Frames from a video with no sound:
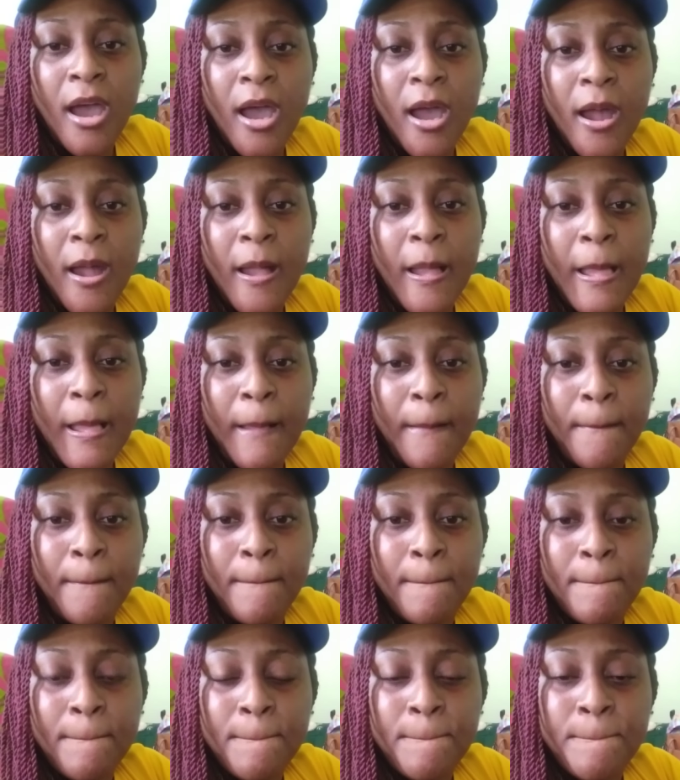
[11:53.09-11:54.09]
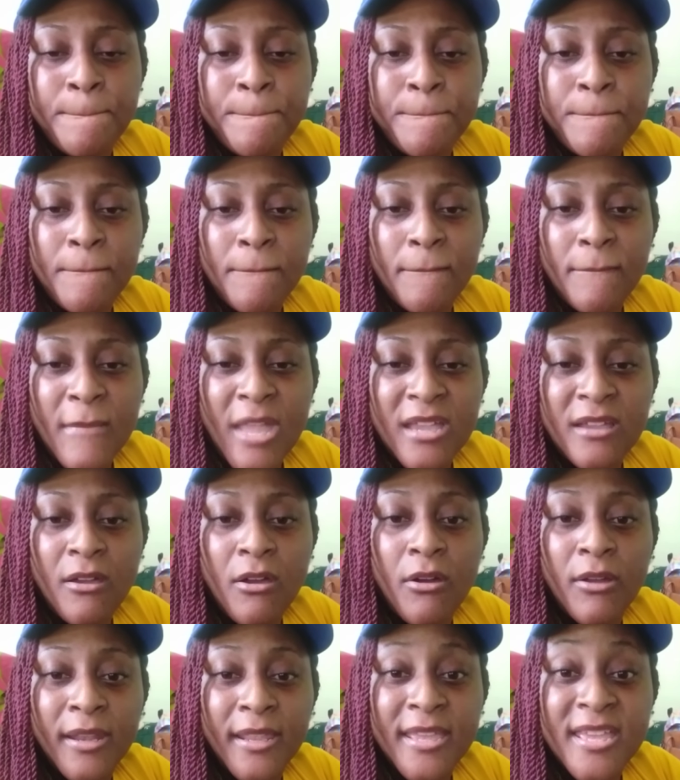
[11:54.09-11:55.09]

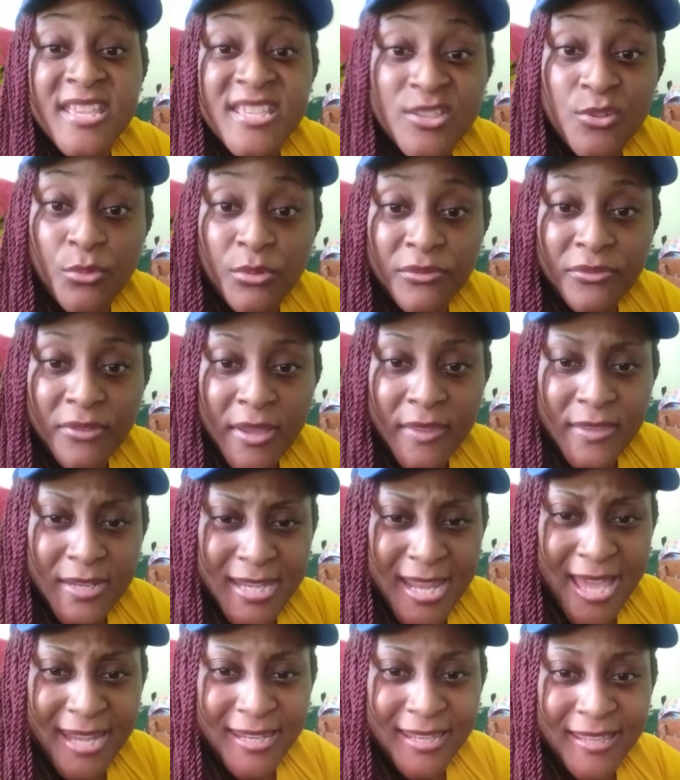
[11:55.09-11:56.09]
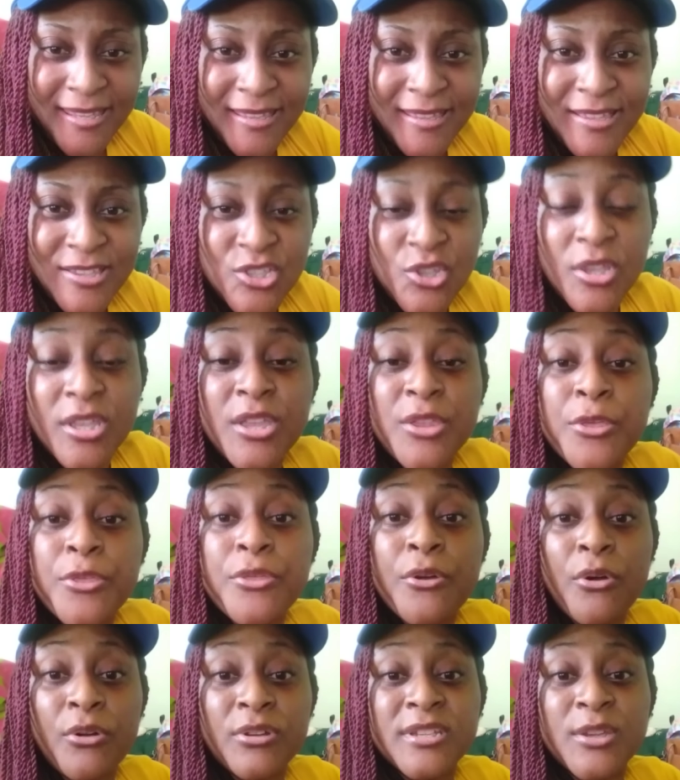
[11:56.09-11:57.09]
calling his own father daddy. So he
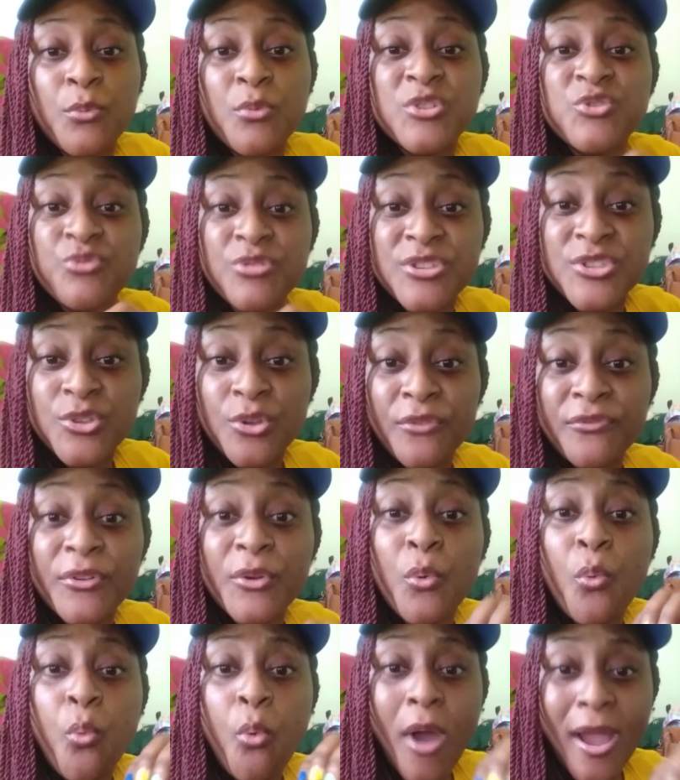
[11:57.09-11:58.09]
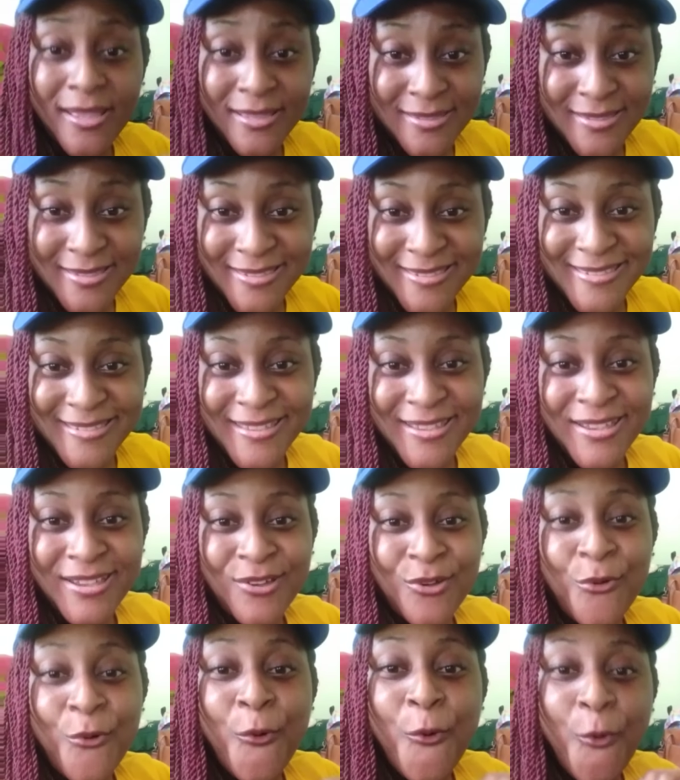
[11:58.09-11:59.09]
thought it was reserved for whites
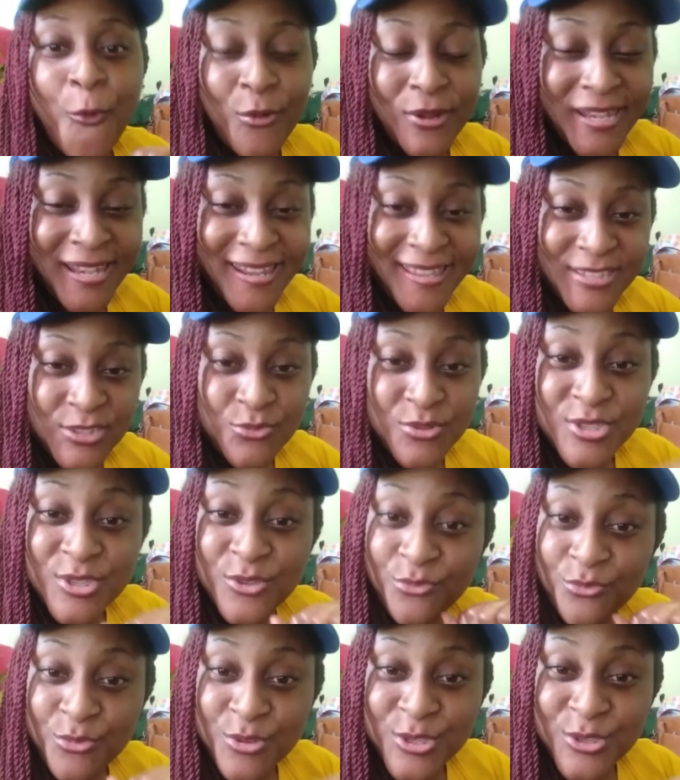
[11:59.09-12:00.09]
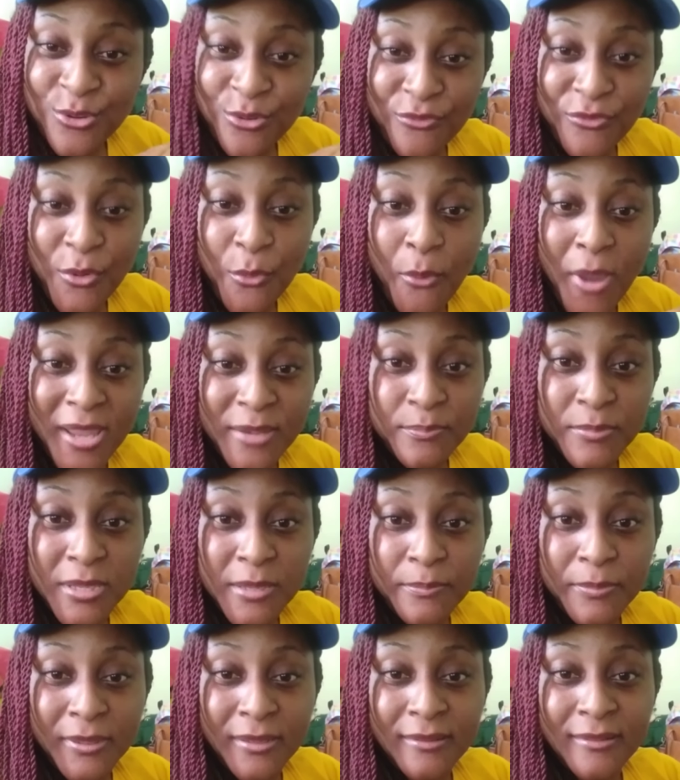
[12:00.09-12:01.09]
only. It was reserved for white
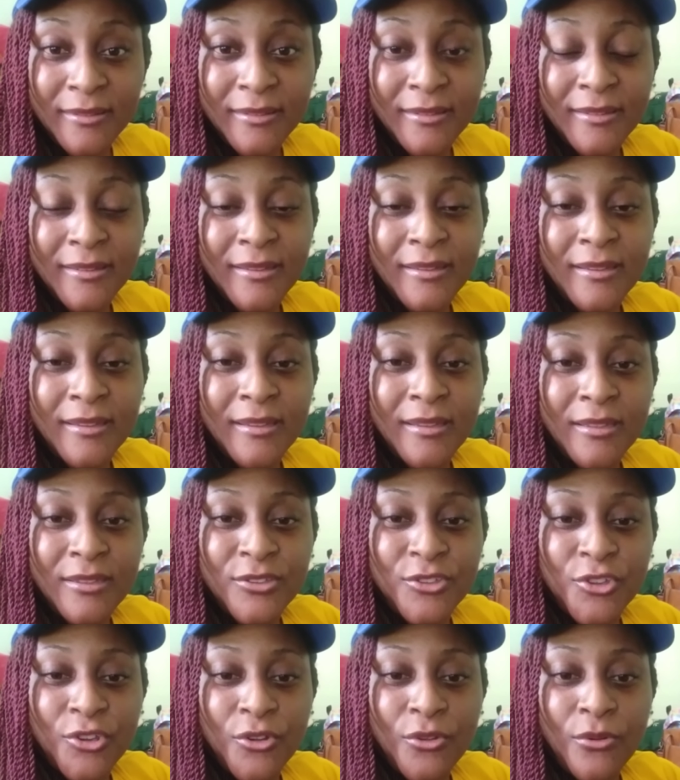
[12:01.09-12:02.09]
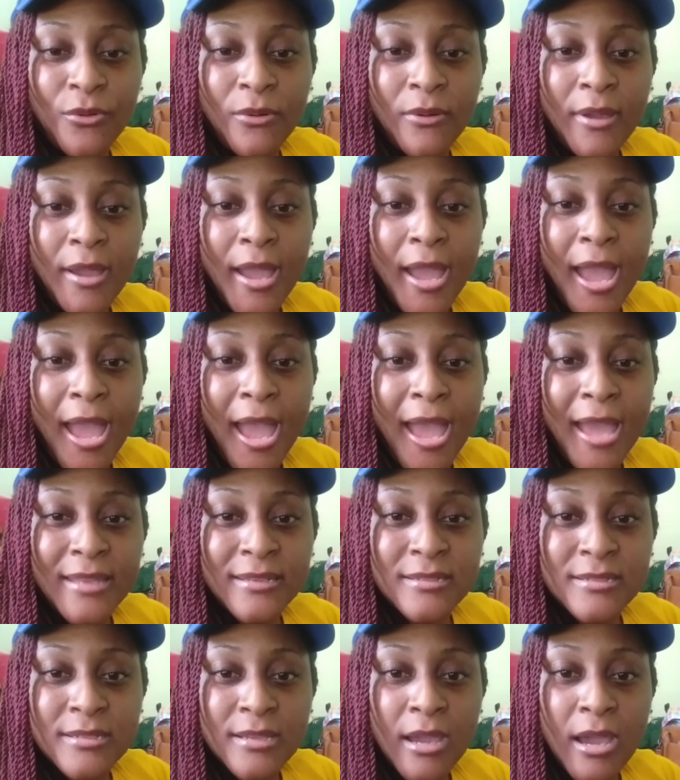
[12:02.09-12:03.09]
people,
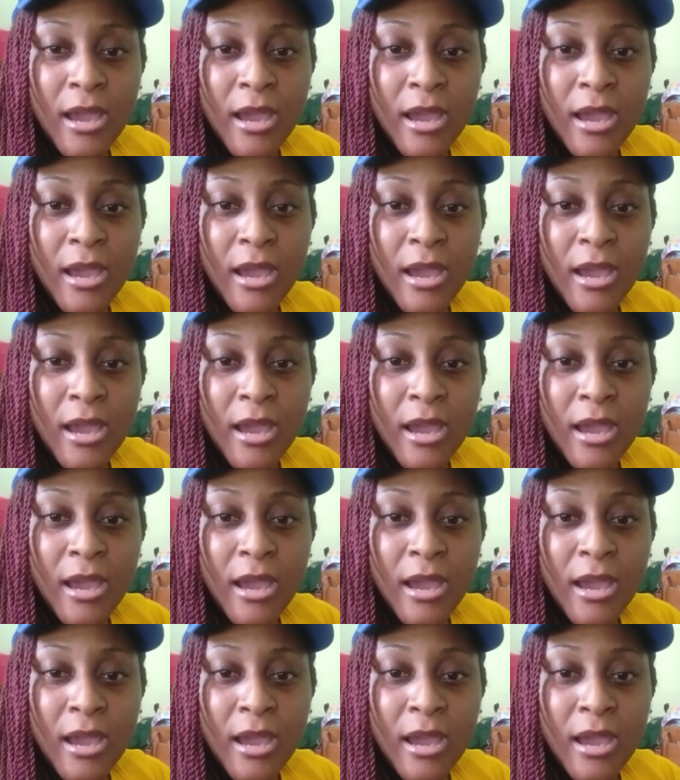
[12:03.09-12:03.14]
And